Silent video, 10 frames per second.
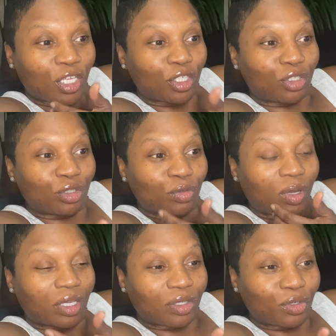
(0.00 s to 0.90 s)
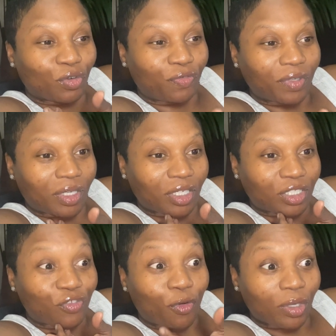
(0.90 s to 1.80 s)
do a little
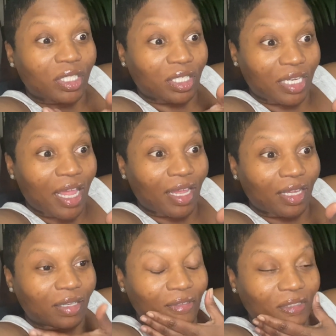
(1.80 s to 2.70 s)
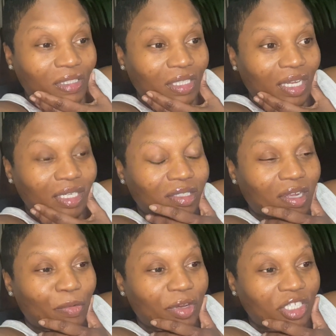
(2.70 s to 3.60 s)
footage for today because today is
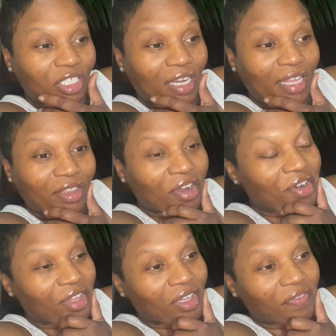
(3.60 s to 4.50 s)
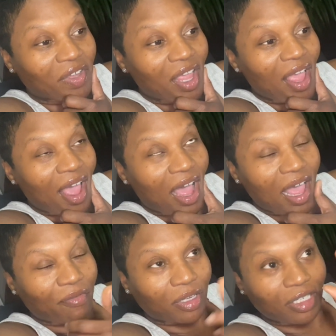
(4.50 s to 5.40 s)
already July 30th. I
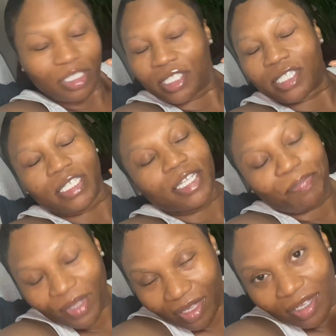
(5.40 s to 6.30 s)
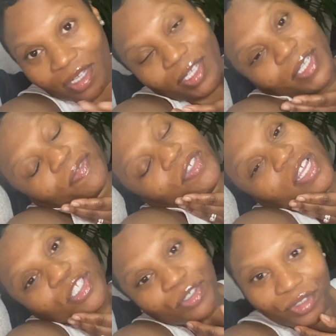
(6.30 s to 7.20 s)
have a little snippet of
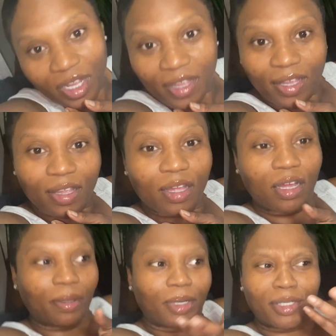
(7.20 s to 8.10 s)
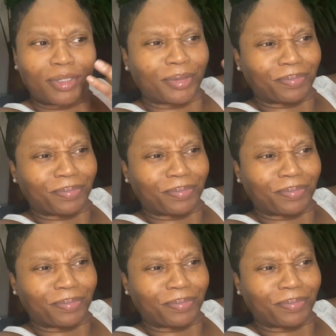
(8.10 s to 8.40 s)
yesterday. Um,